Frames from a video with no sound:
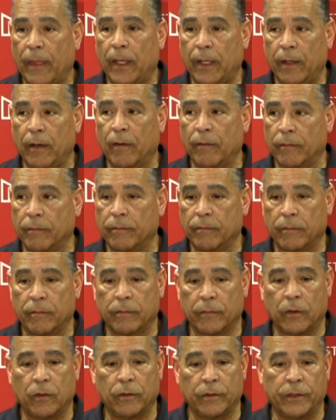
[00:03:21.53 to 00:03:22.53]
You know,
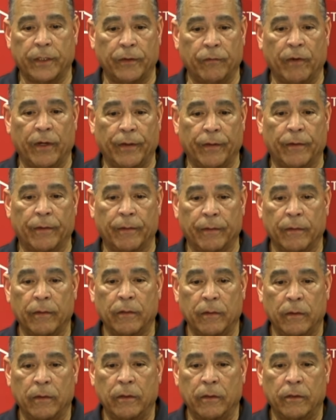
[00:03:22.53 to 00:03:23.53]
of course, he'd rather
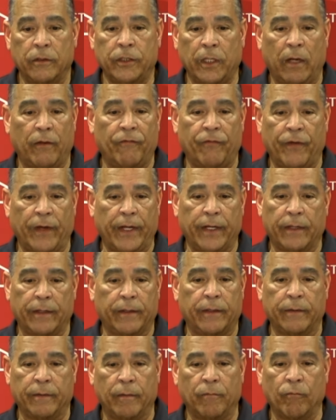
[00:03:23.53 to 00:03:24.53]
shot fake
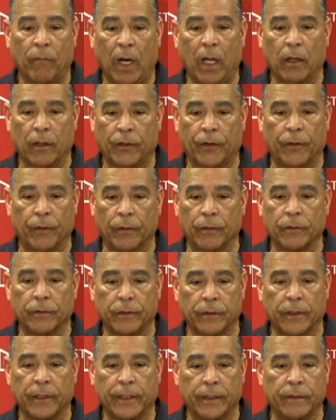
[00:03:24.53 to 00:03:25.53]

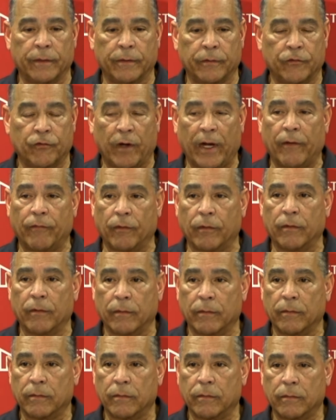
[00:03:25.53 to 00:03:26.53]
molecules and then travel.
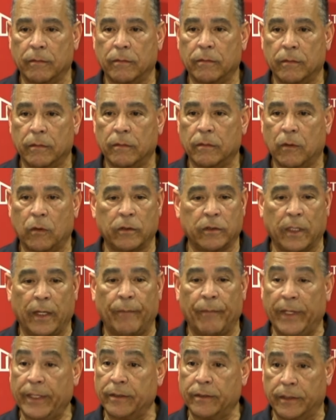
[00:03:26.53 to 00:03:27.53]
Of course,
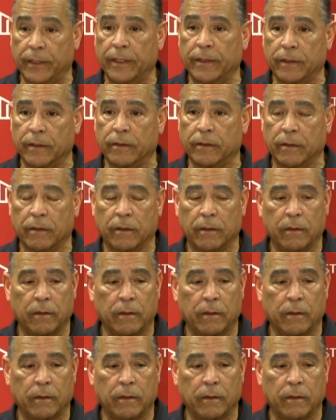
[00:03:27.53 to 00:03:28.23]
that makes sense.